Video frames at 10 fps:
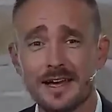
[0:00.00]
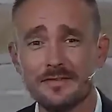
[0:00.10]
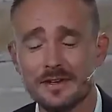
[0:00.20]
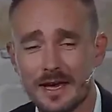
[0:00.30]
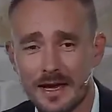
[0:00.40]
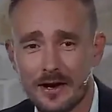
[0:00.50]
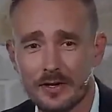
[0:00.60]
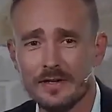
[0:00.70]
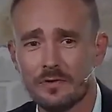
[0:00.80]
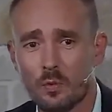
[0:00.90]
life now,
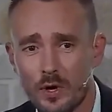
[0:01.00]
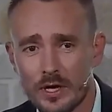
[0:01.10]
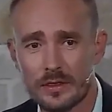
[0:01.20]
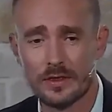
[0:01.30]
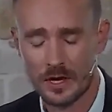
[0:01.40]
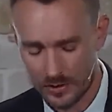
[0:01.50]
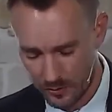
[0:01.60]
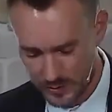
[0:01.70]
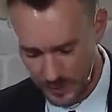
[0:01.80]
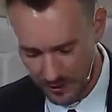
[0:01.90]
even with
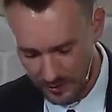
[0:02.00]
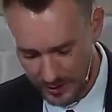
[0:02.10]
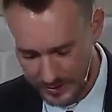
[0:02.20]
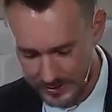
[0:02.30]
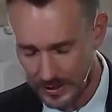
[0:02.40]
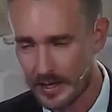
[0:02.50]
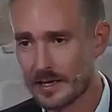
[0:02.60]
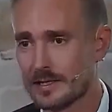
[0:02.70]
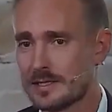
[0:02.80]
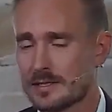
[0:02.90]
those paralyzed
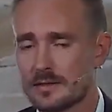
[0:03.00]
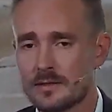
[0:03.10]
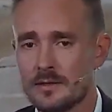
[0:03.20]
legs.